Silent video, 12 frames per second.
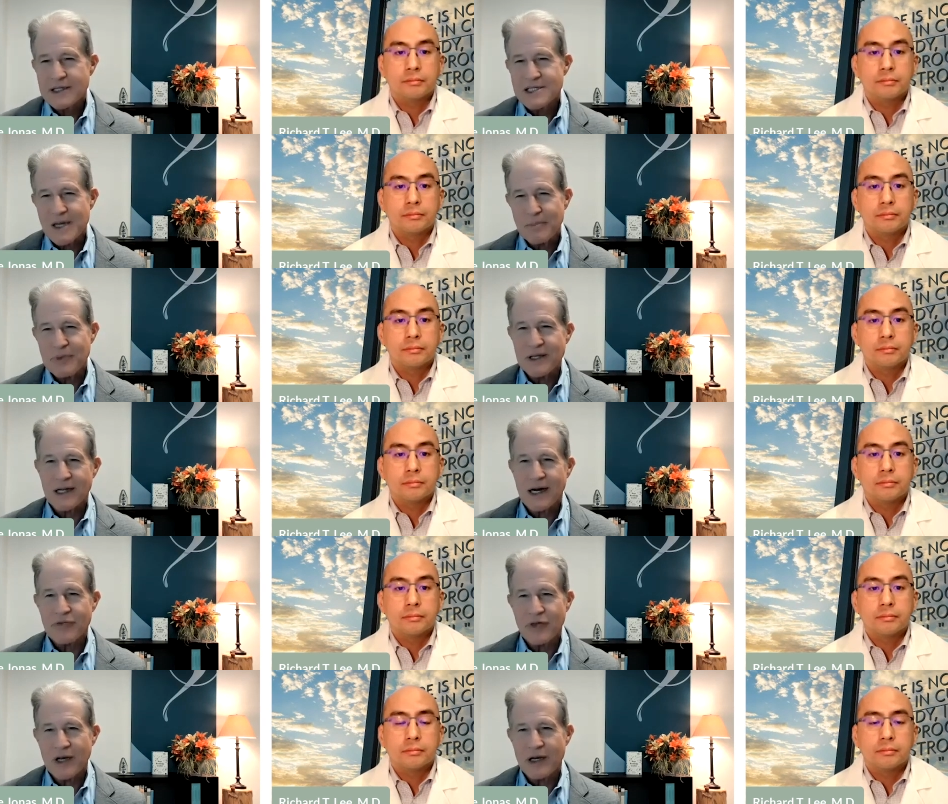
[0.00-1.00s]
Speaker 1: something that
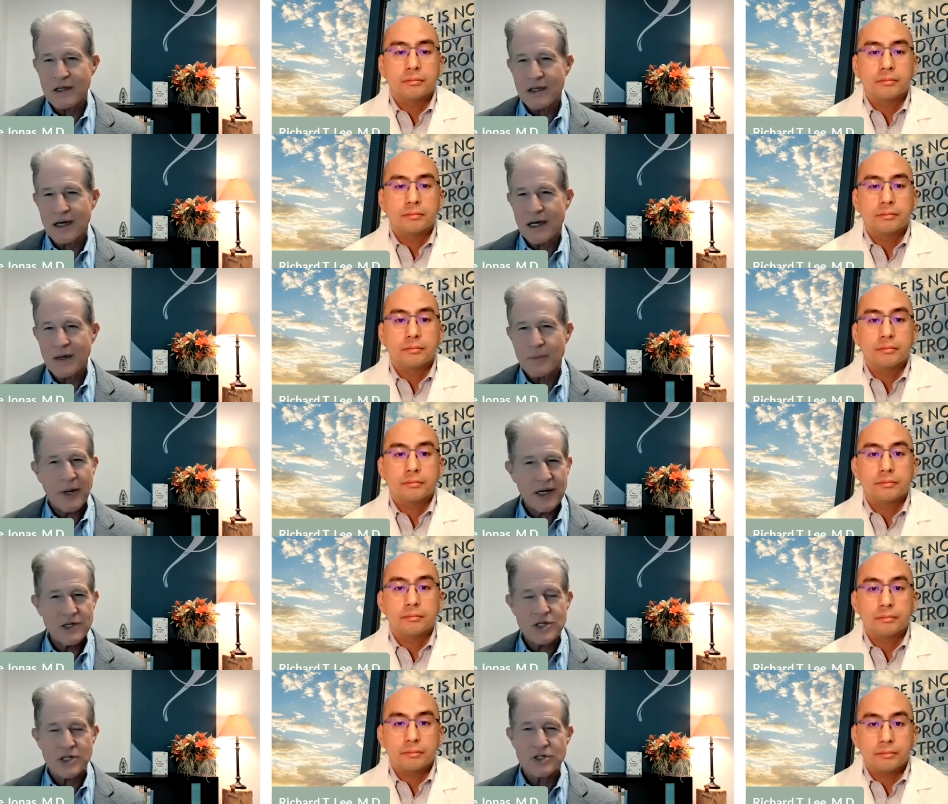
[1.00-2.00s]
I think a lot of
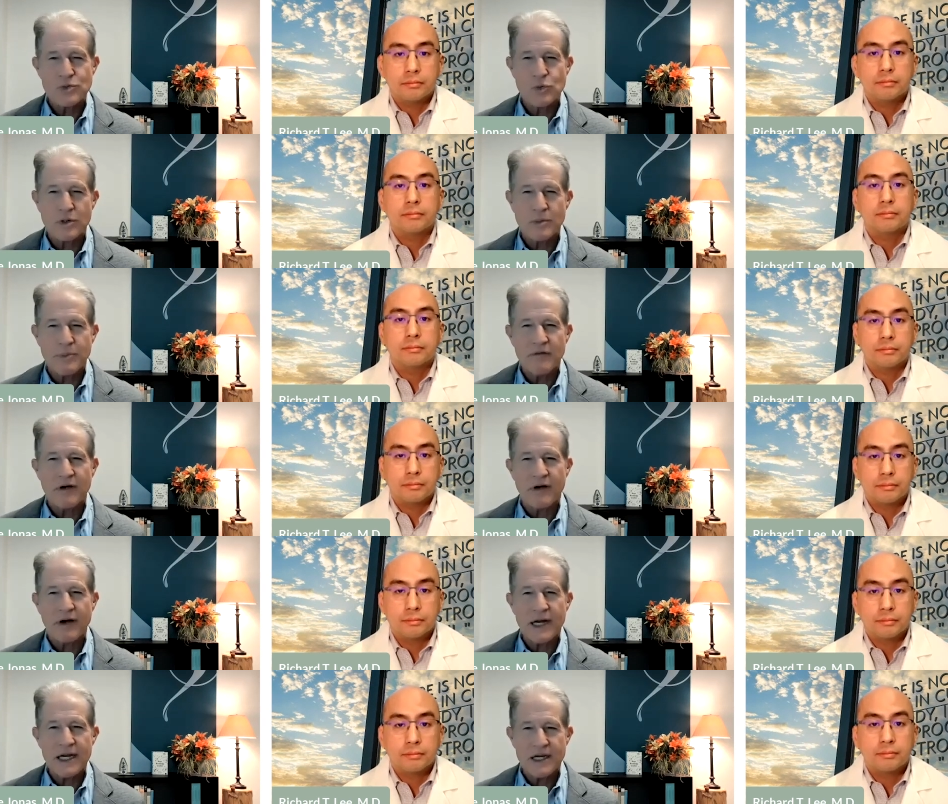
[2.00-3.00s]
patients would be
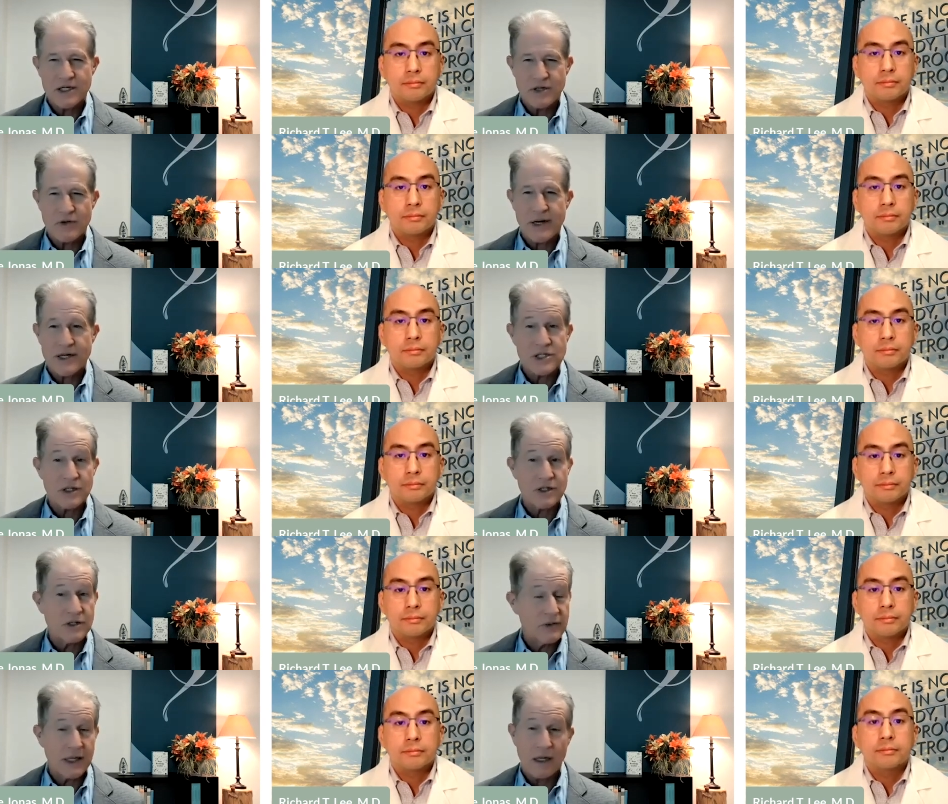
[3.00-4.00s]
very interested in
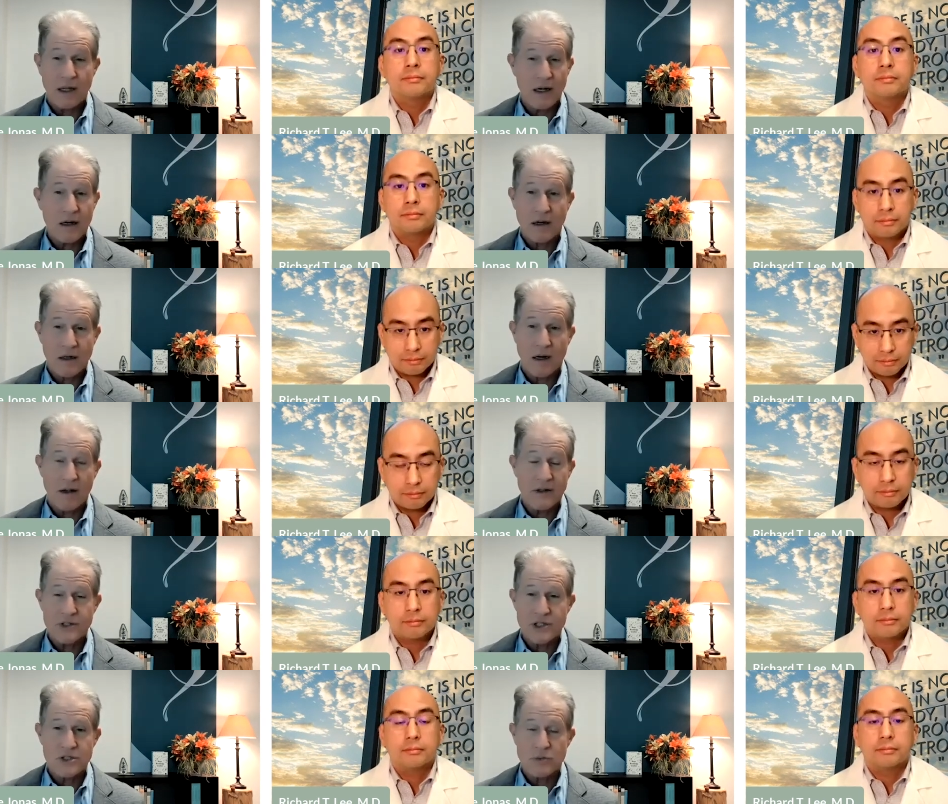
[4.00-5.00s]
doing. A lot of
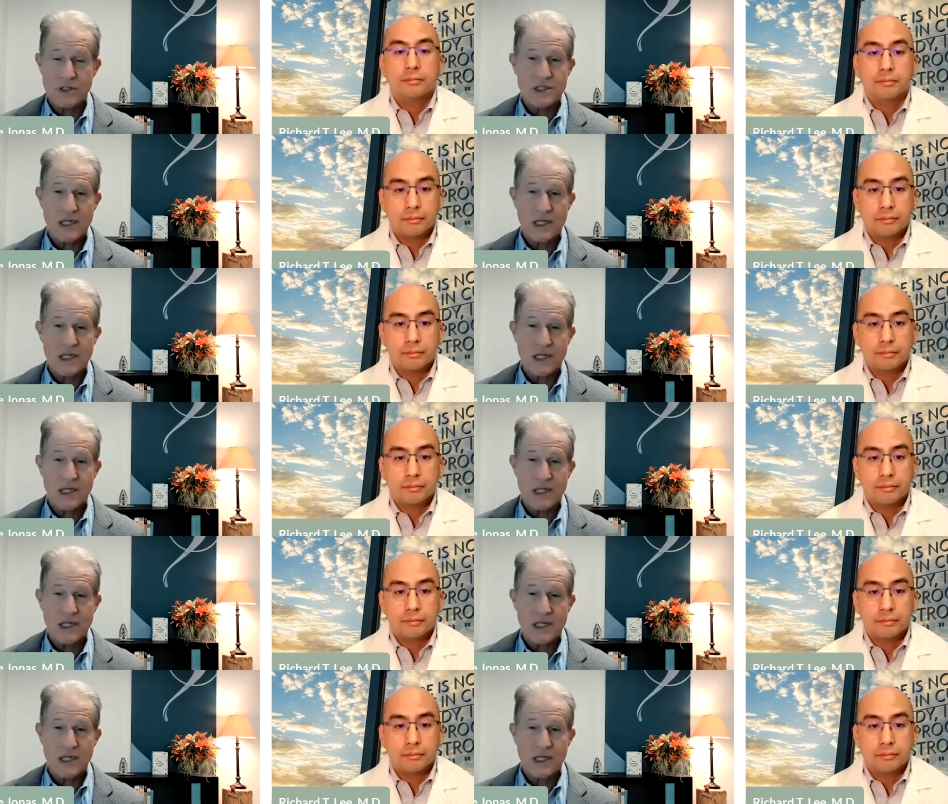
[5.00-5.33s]
oncologists would